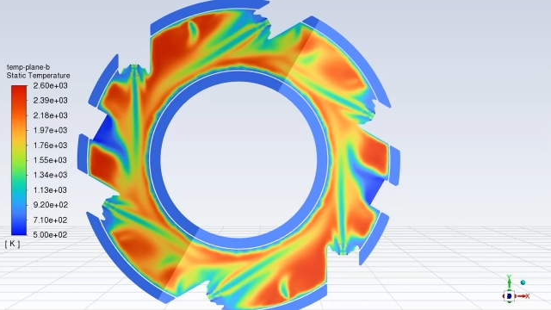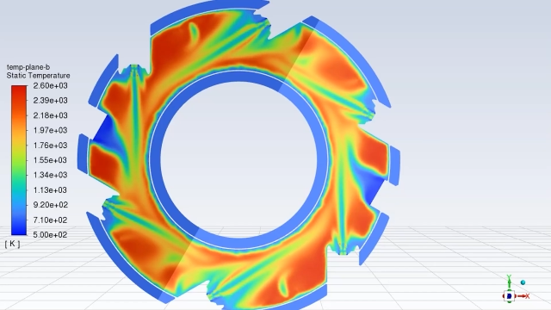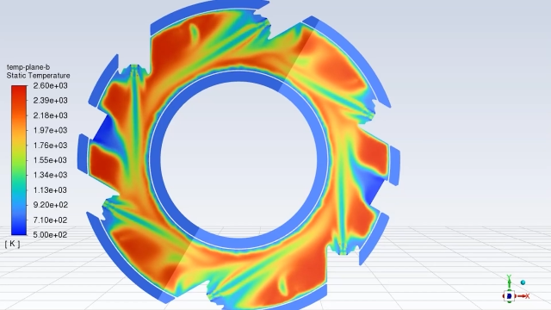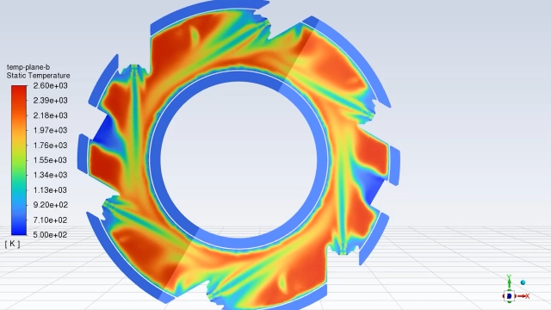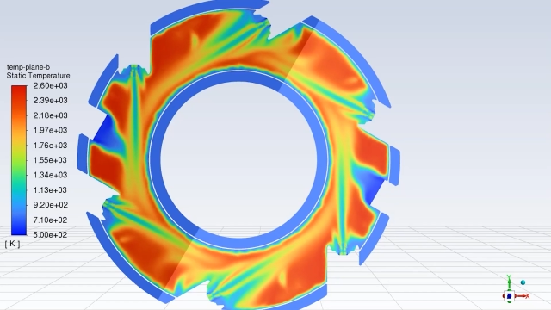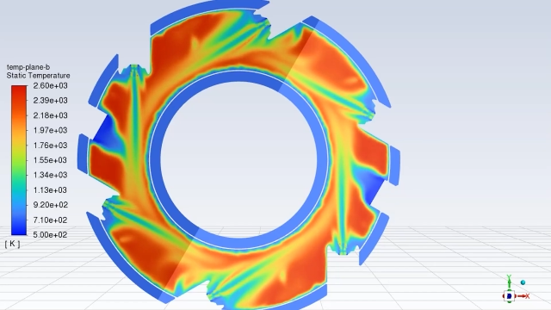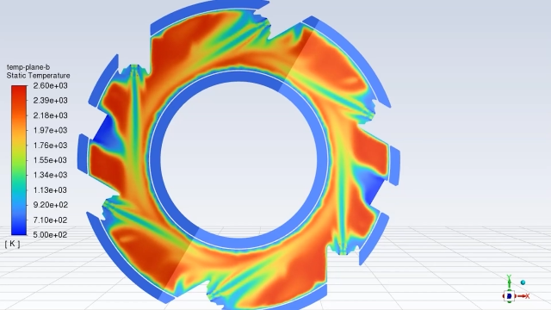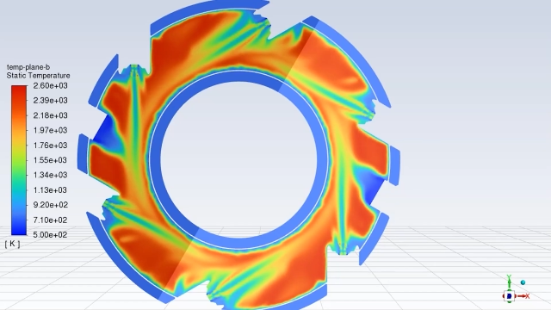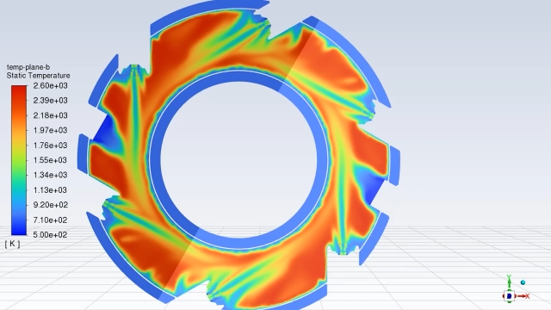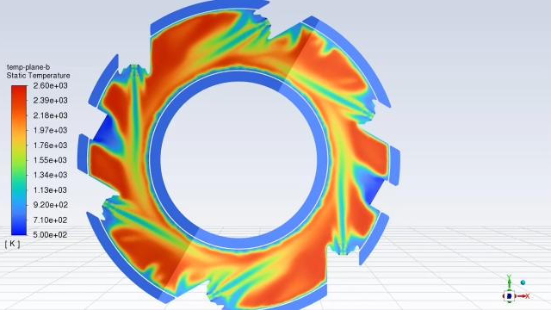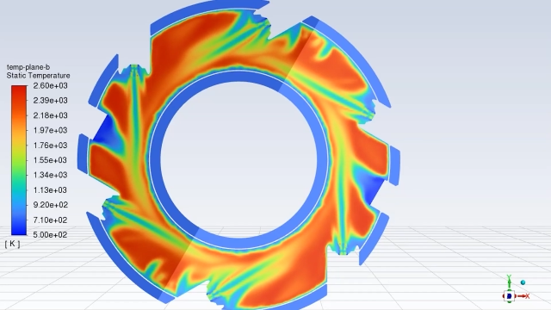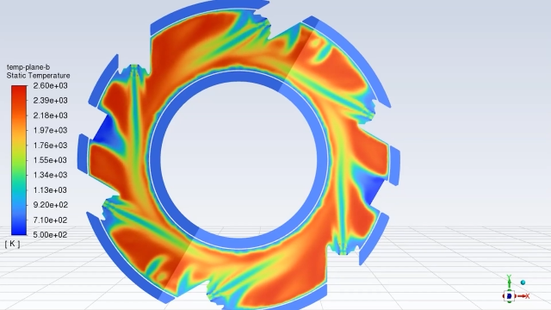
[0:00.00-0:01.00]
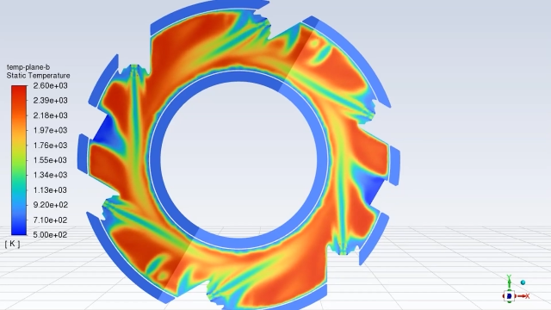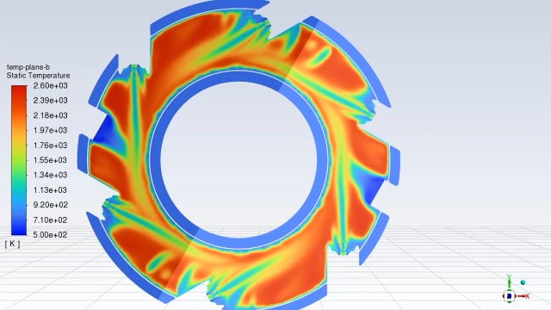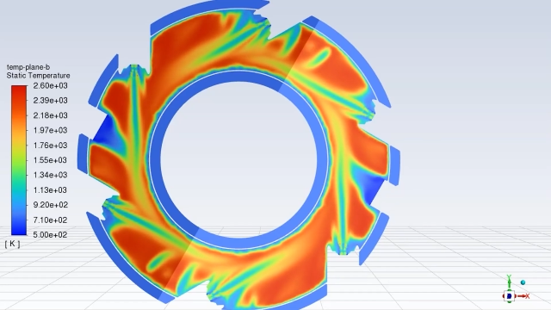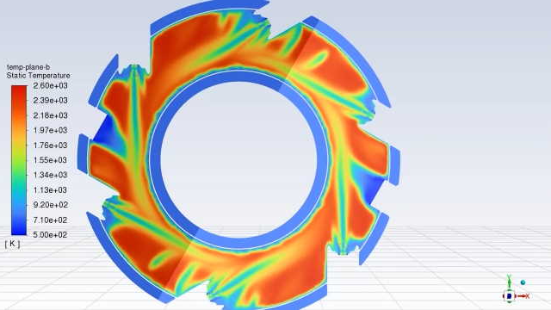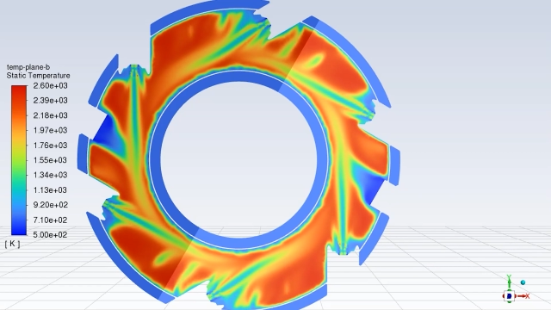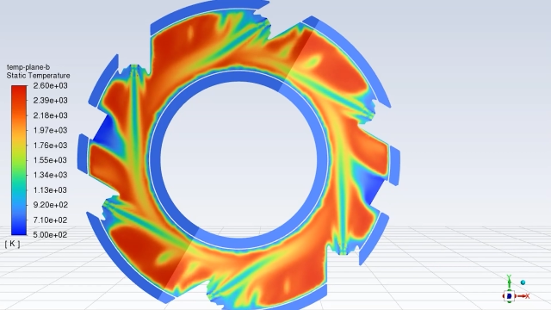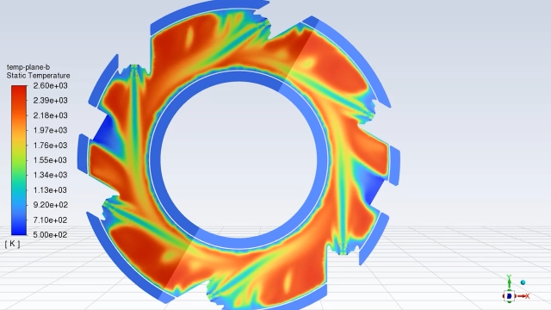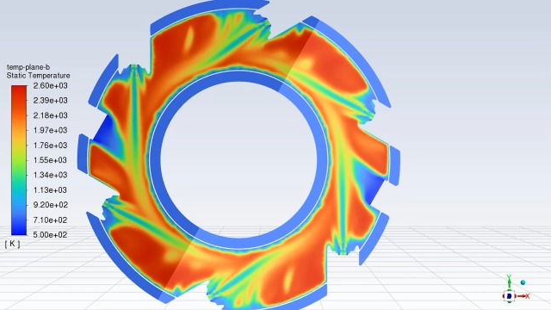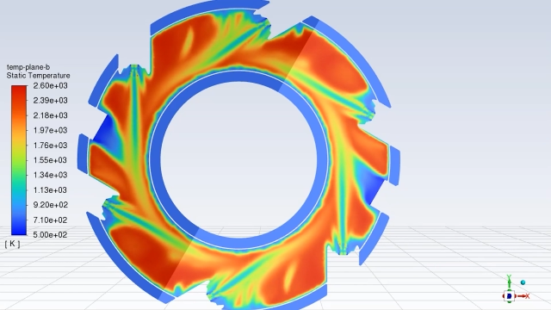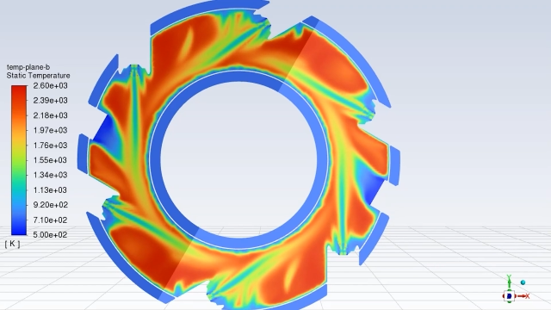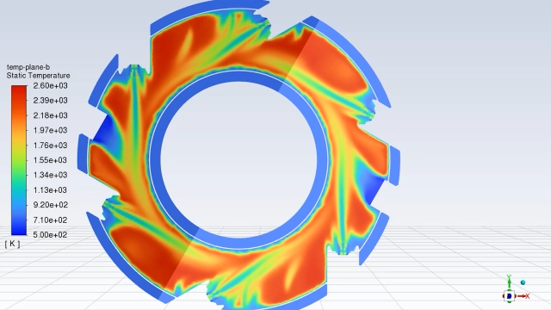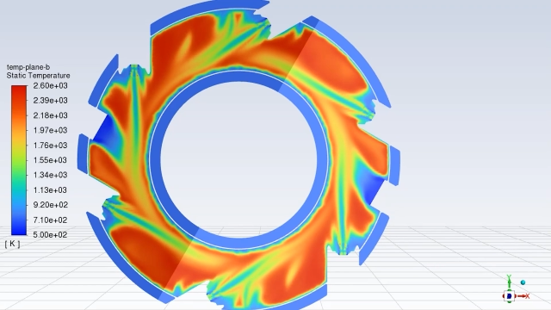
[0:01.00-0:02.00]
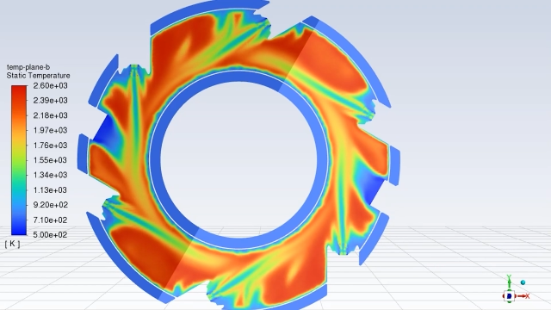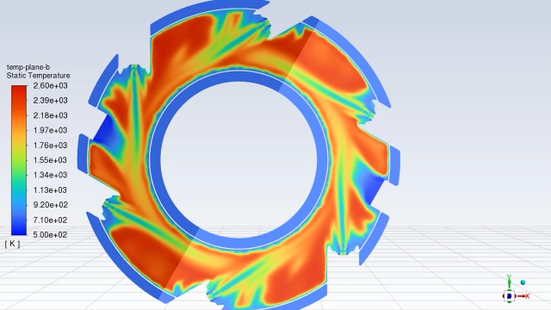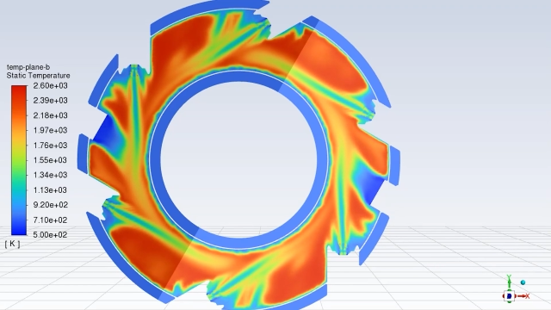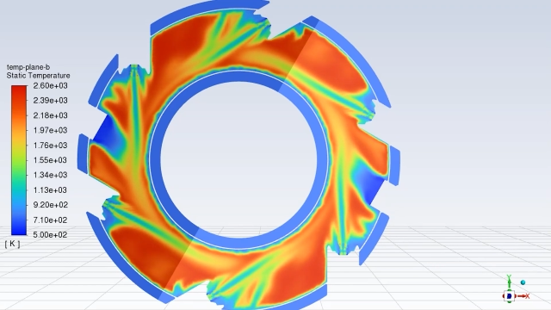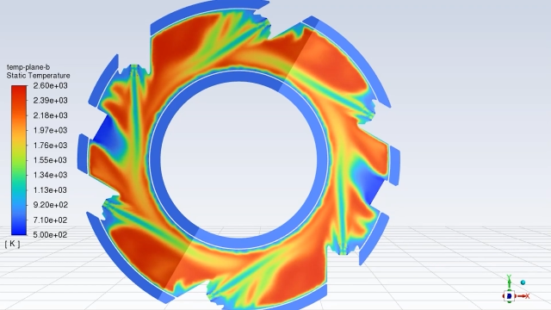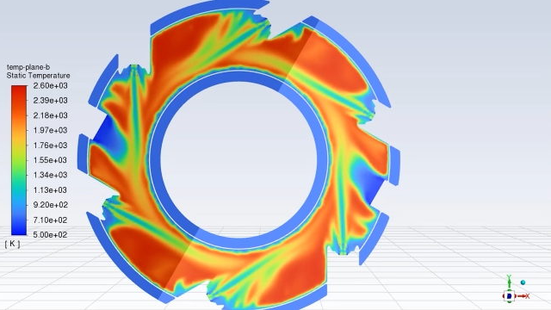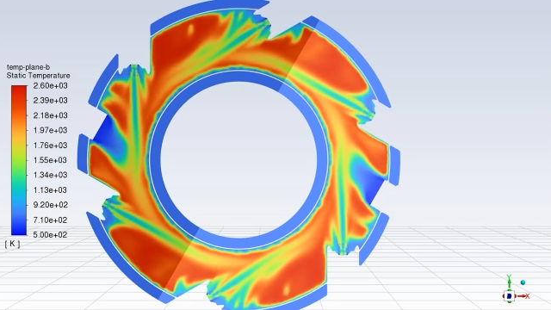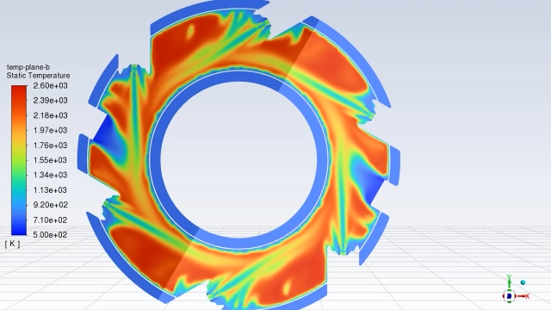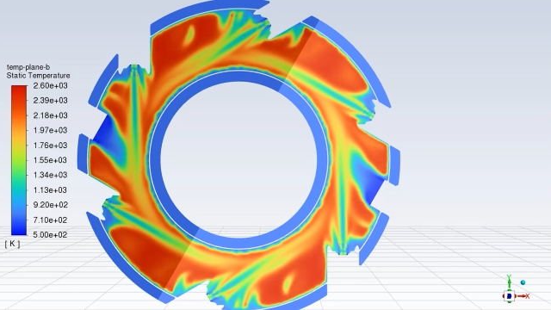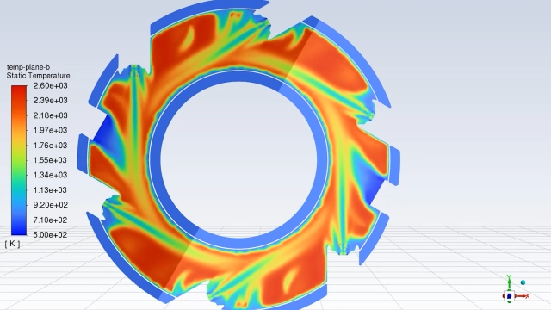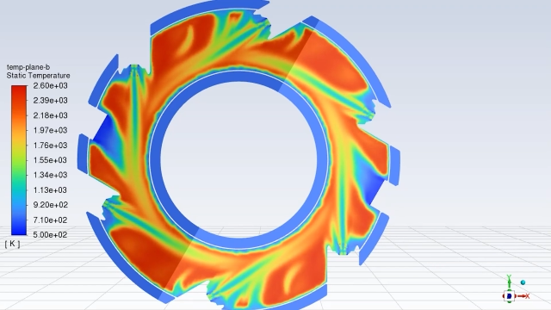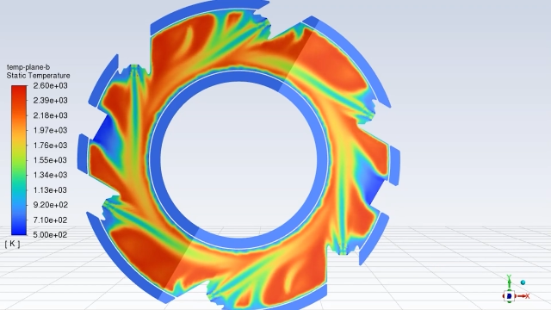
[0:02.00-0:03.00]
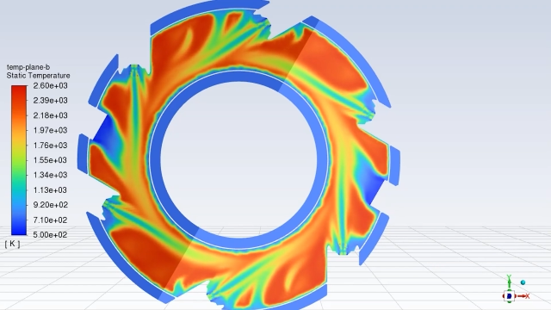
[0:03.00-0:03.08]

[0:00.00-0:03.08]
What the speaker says: (no speaker visible)